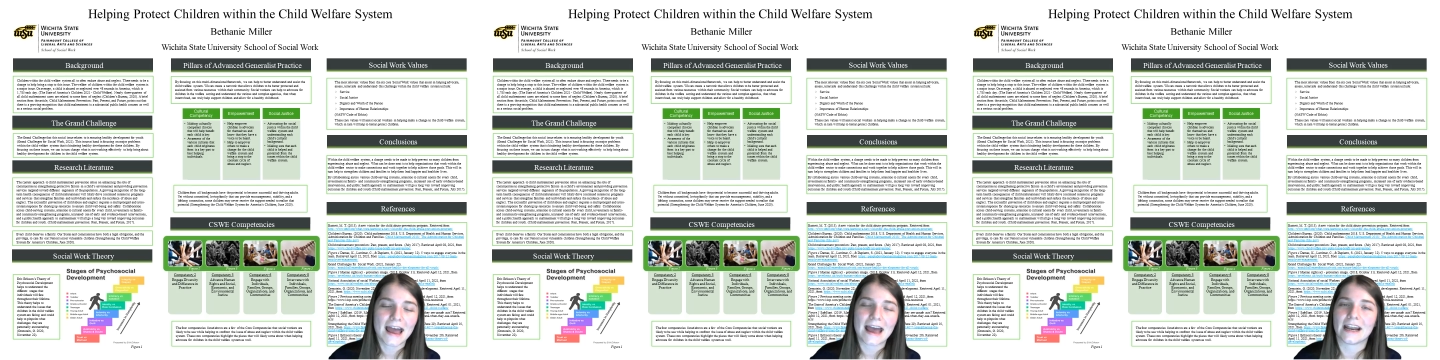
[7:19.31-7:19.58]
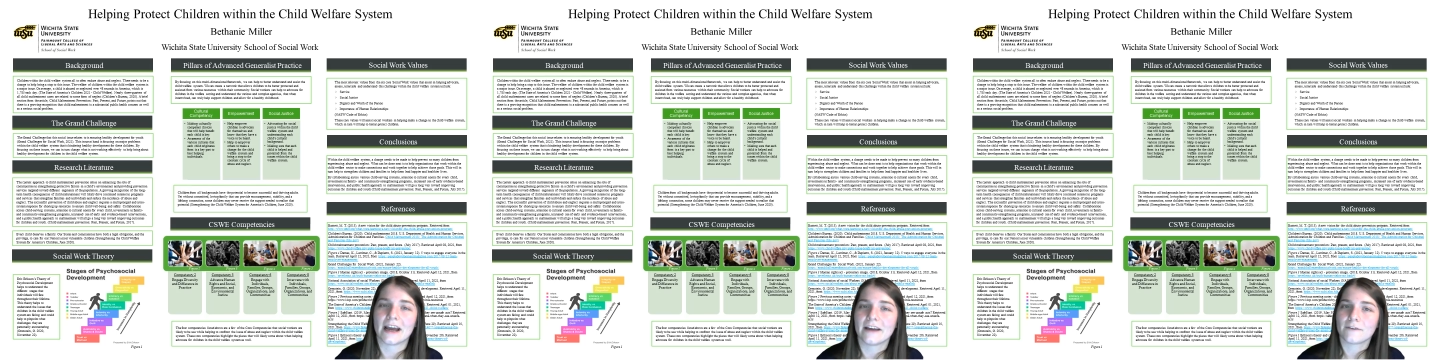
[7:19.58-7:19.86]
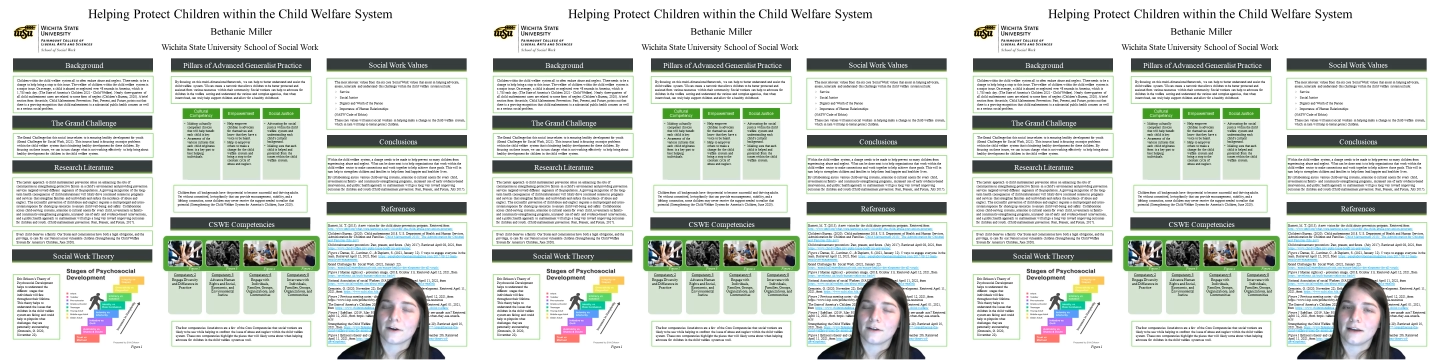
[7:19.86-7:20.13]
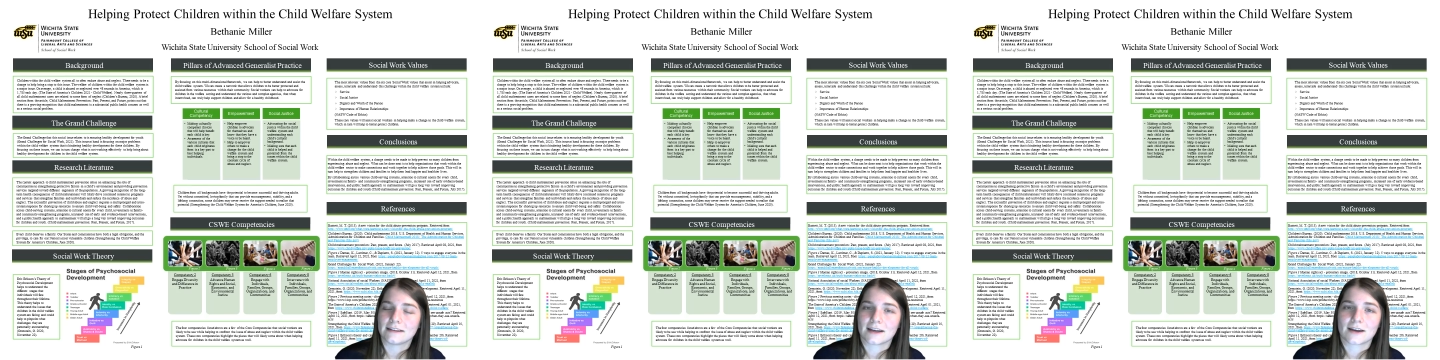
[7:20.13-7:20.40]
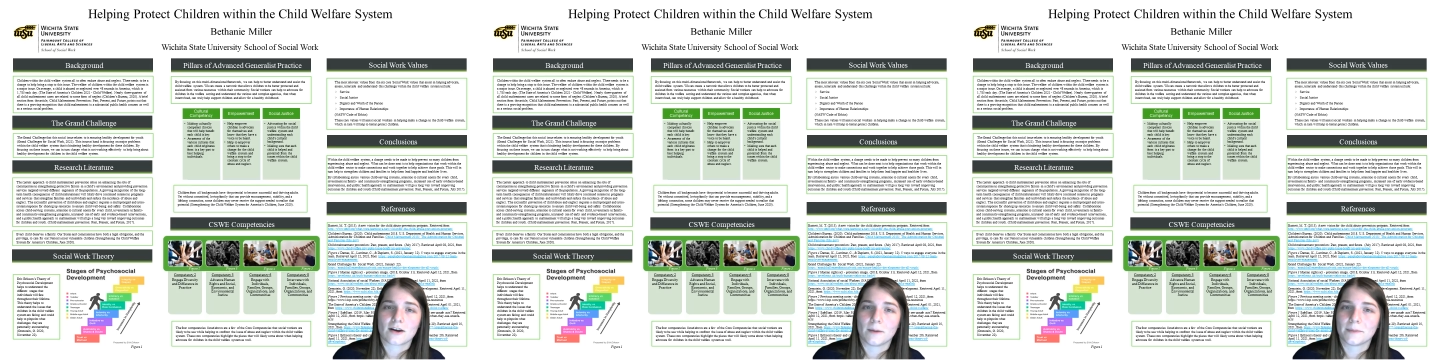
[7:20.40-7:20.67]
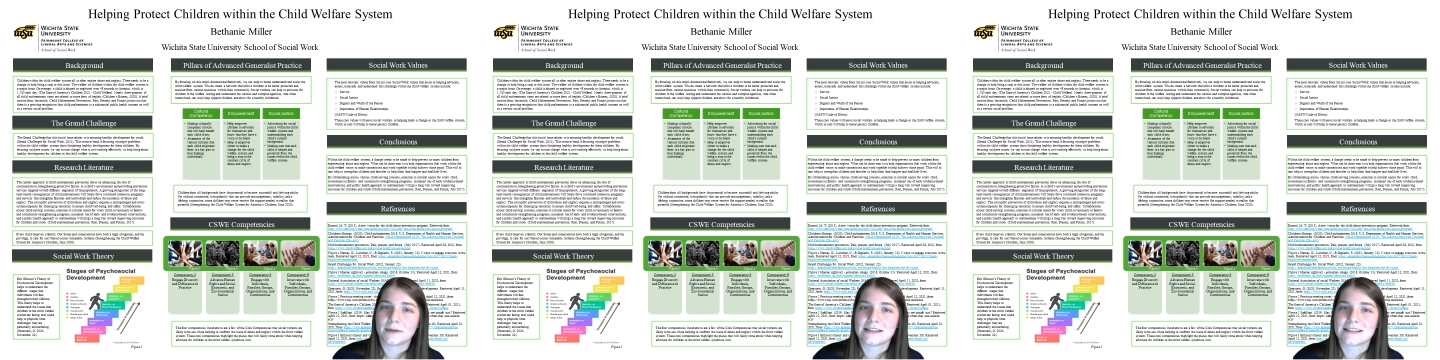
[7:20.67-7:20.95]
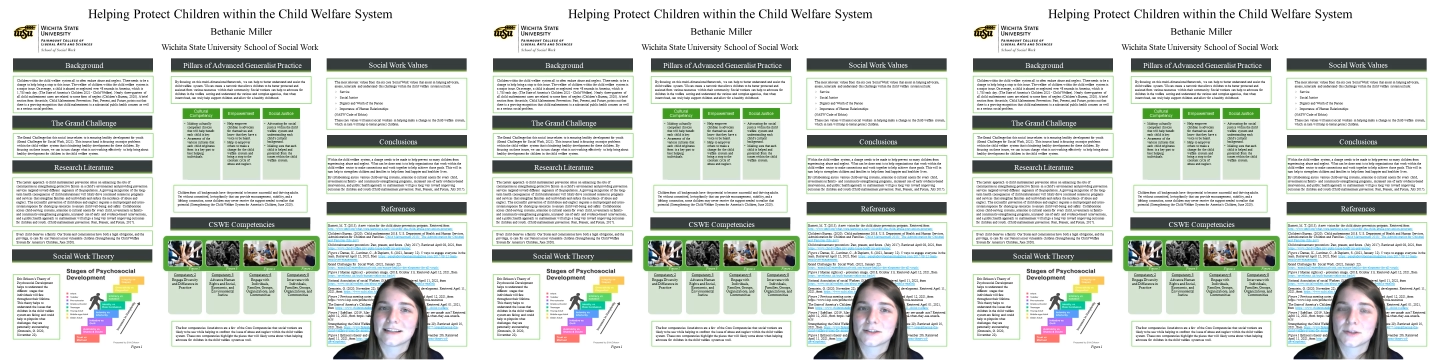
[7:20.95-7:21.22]
and I felt like the
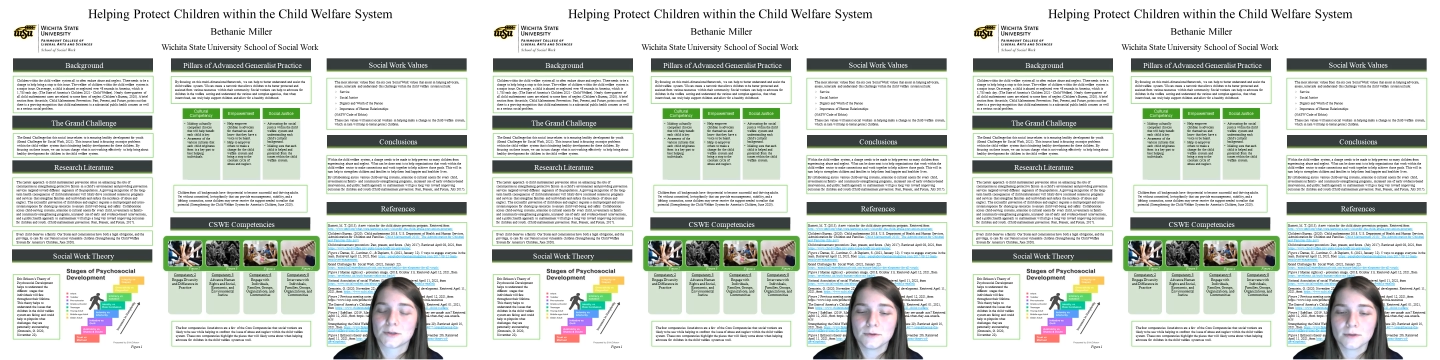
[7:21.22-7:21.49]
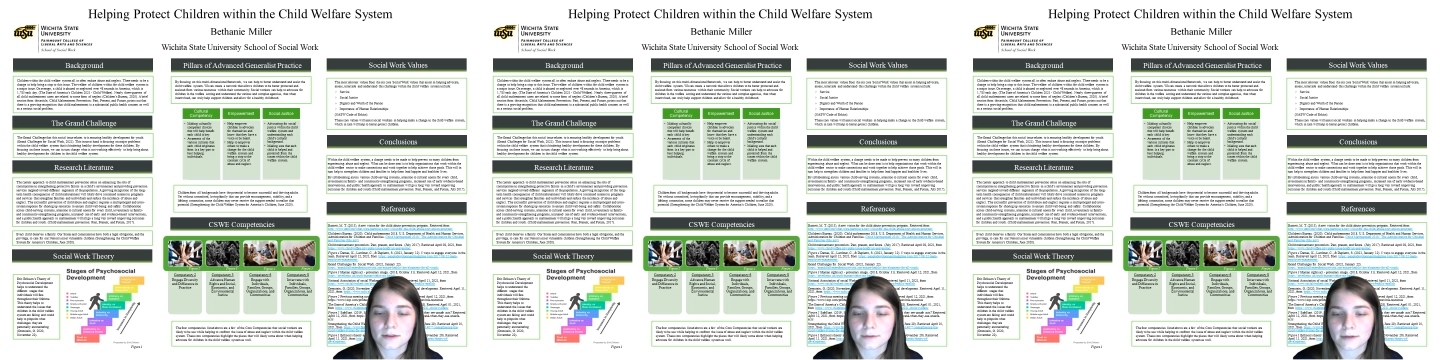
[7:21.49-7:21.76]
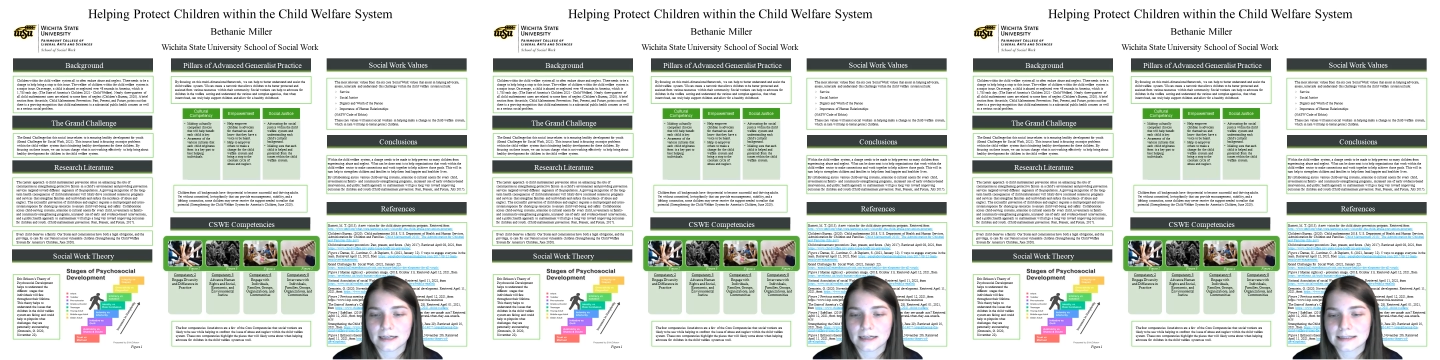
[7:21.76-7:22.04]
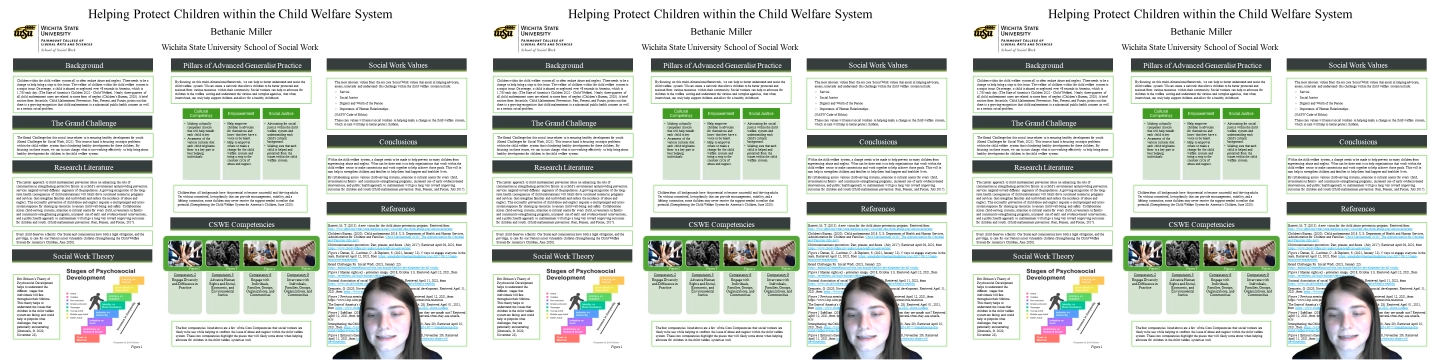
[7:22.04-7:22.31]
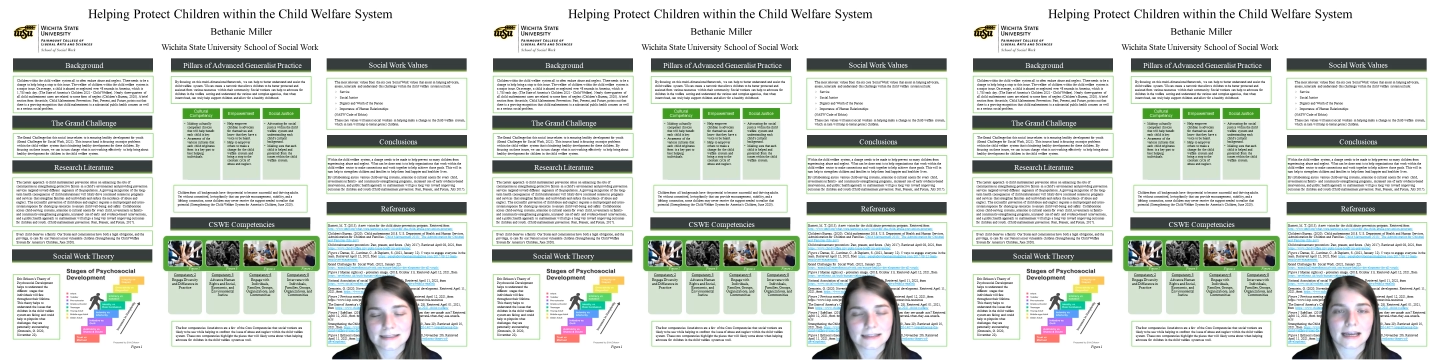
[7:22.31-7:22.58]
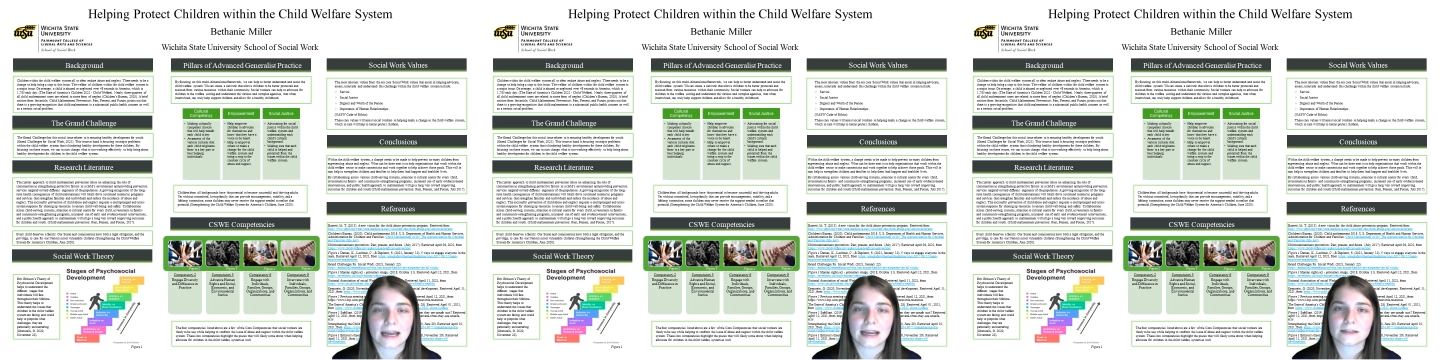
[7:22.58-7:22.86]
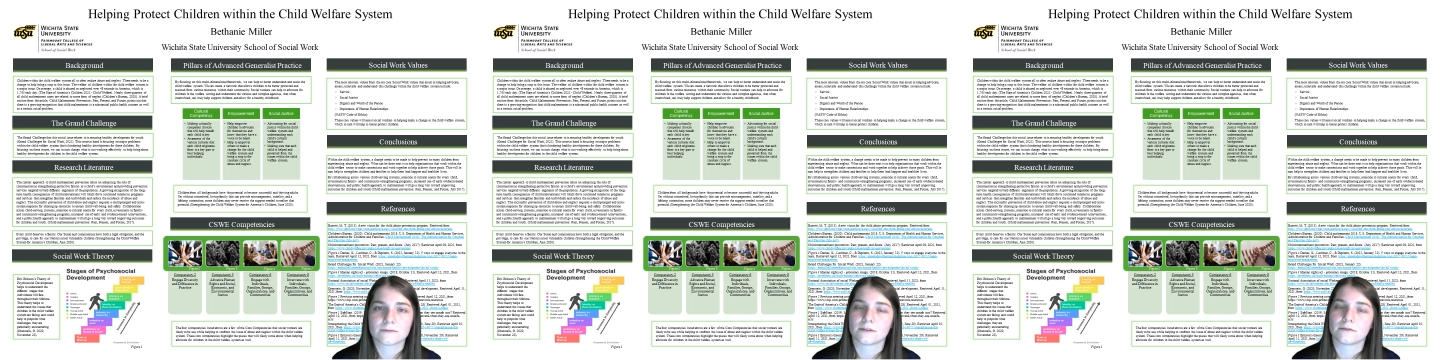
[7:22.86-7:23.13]
competency 2, 3, 6, and 8
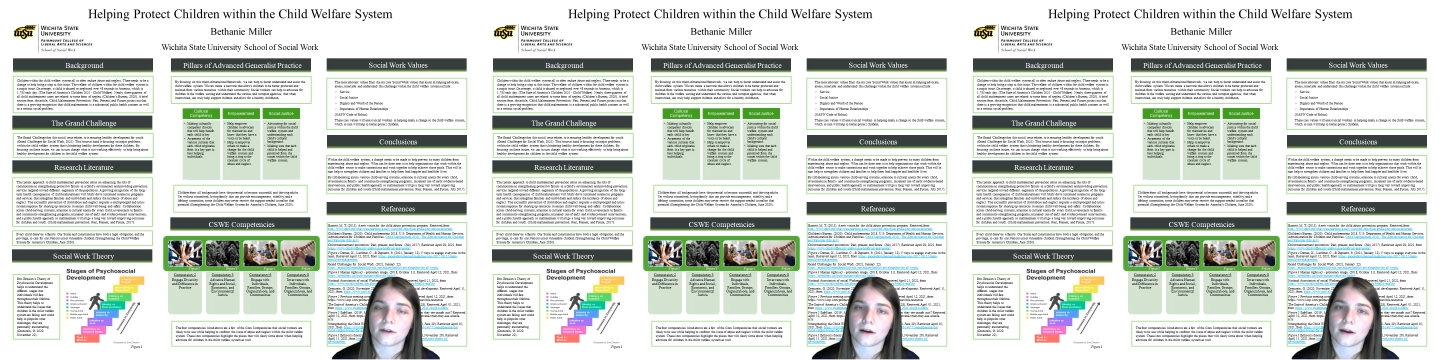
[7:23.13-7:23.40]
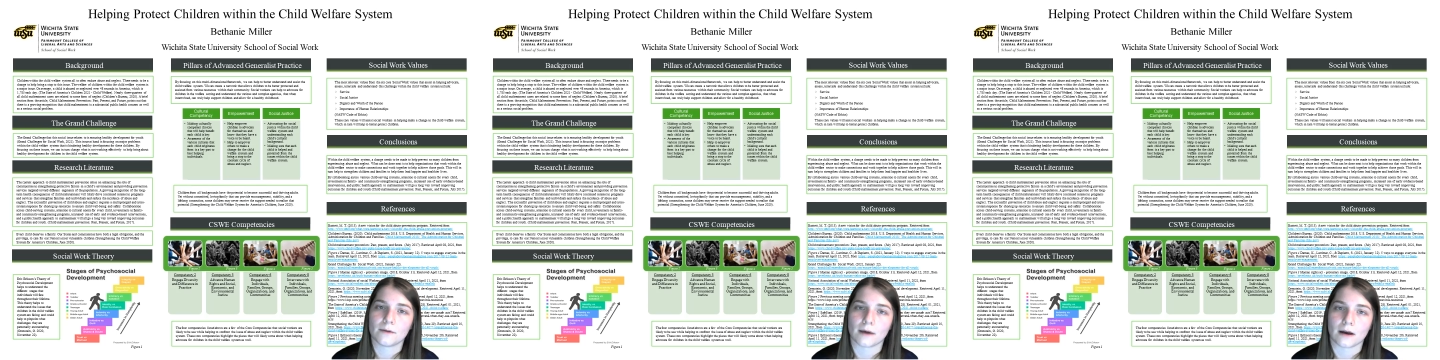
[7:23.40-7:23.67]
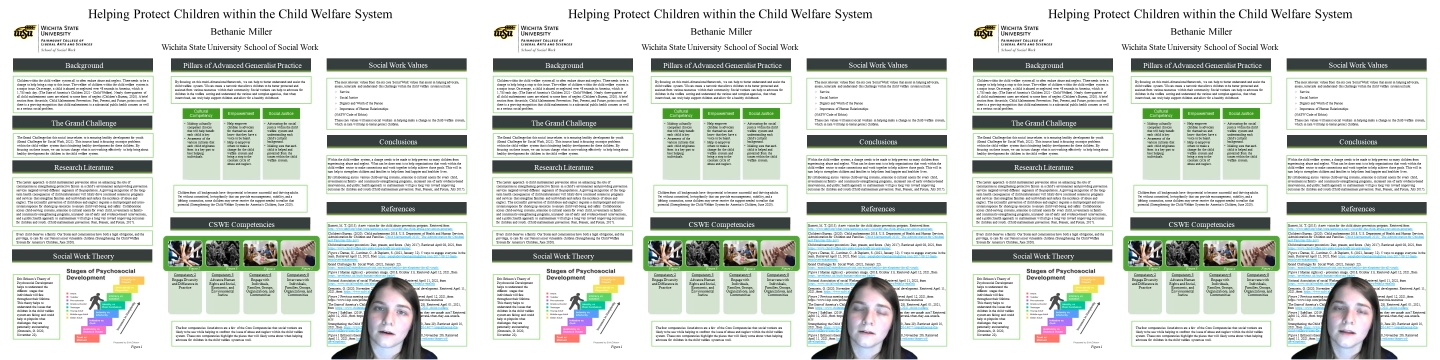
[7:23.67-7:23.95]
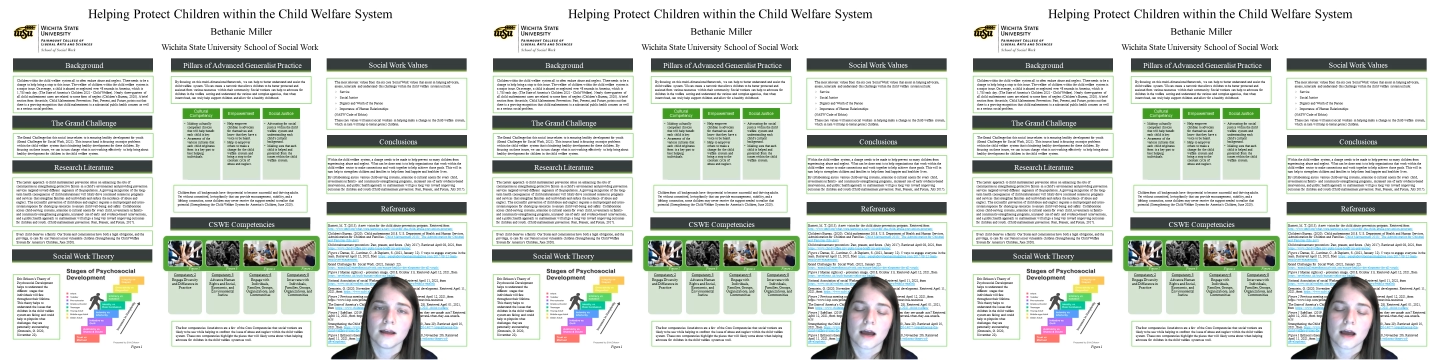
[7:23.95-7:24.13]
fit very well.